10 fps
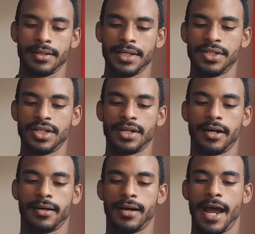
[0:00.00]

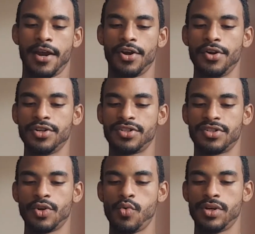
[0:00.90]
Ishida, I heard
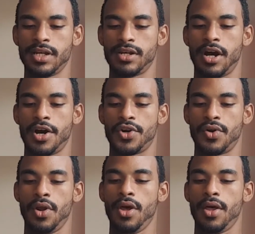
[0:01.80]
Soken
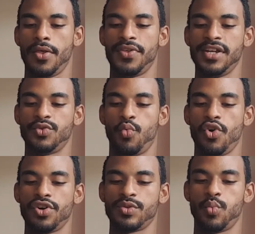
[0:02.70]
utter these
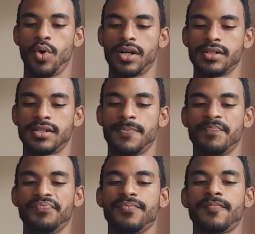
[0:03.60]
words once,
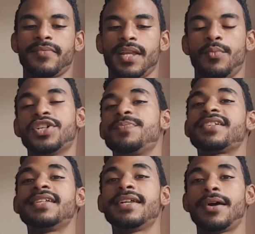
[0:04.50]
which is
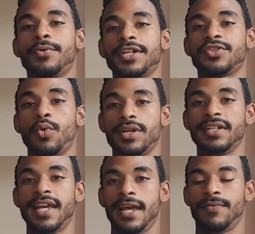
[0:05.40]
basically an arrow that Soken
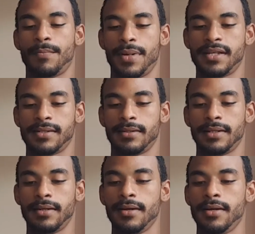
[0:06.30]
gave him,
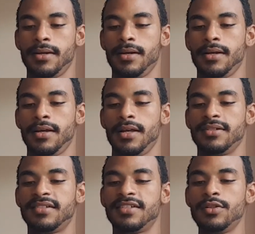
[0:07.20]
basically.
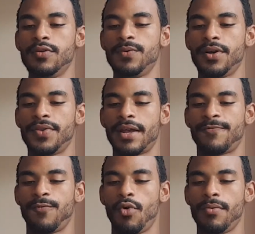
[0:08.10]
The silver that
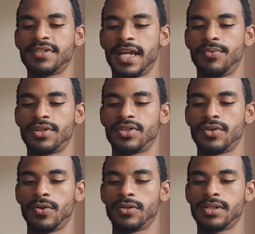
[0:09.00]
forms a
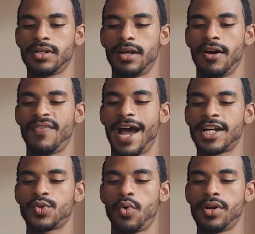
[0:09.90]
result of
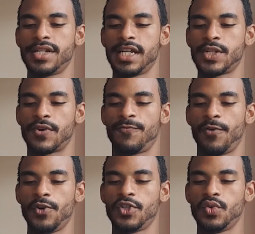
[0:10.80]
Ashwallen is
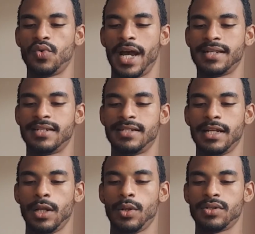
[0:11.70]
referred to as
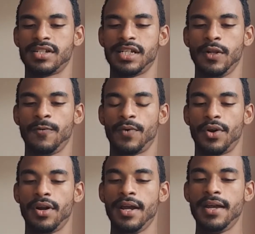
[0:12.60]
still
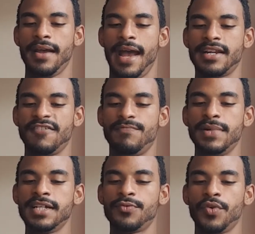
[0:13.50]
silver, and if
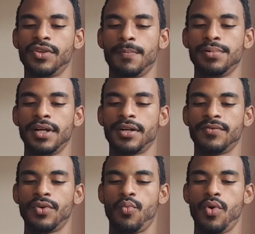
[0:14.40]
mixed with the blood of
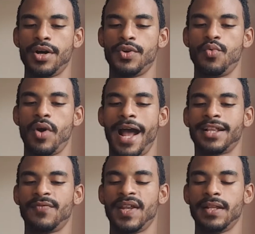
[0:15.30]
the one who
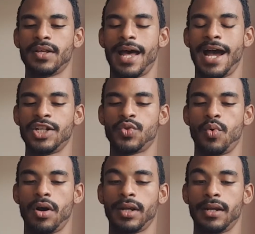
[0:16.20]
activated the
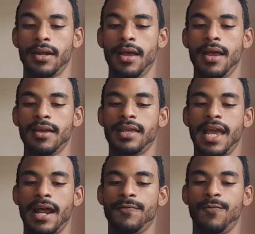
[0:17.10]
Ashwallen,
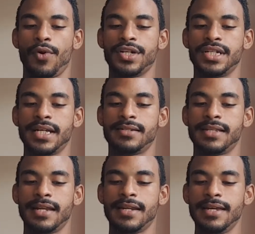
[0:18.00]
can for just
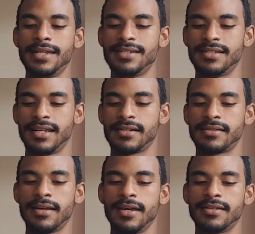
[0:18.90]
an
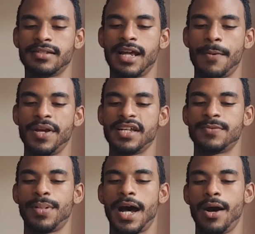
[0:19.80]
instant stop his
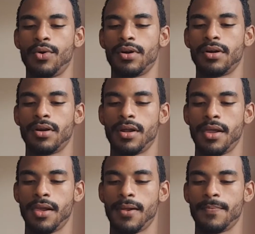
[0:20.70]
power.
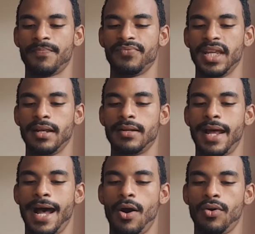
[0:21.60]

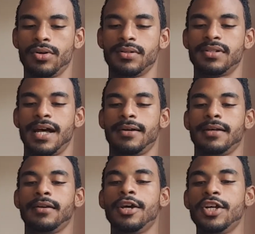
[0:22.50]
Now,
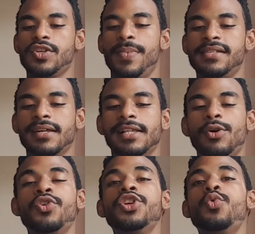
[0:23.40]
Kurosaki. So basically,
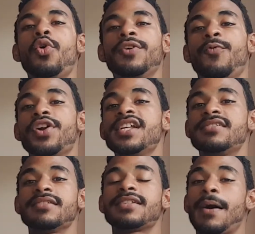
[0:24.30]
Uryu only for an
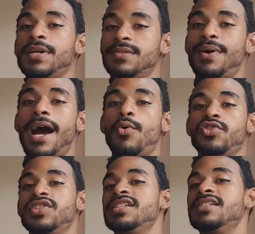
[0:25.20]
instant stop his power,
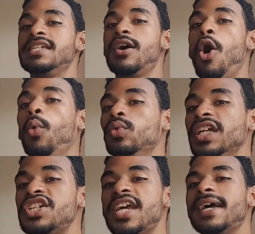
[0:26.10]
so this is the
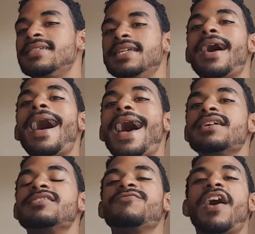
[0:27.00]
only chance he
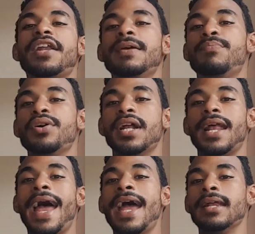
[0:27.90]
has to finally put
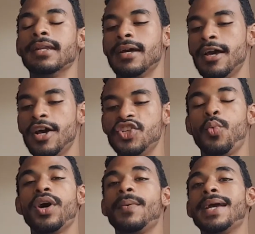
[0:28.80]
an end to
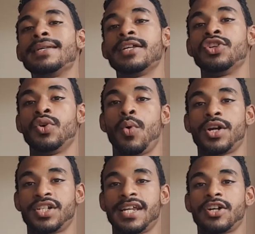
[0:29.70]
whatever it is that
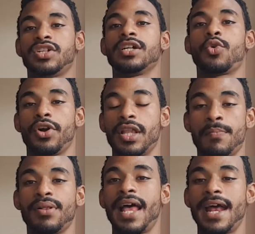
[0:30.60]
Yuwatch is actually currently
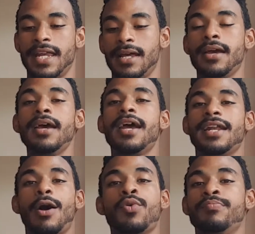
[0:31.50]
planning, and
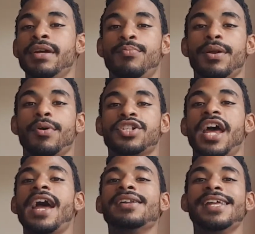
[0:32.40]
that would be pretty much
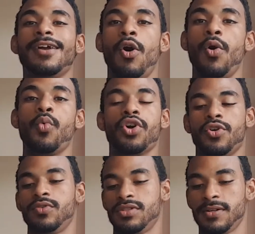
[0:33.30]
ending all
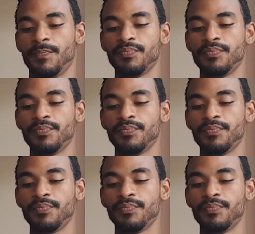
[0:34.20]
worlds.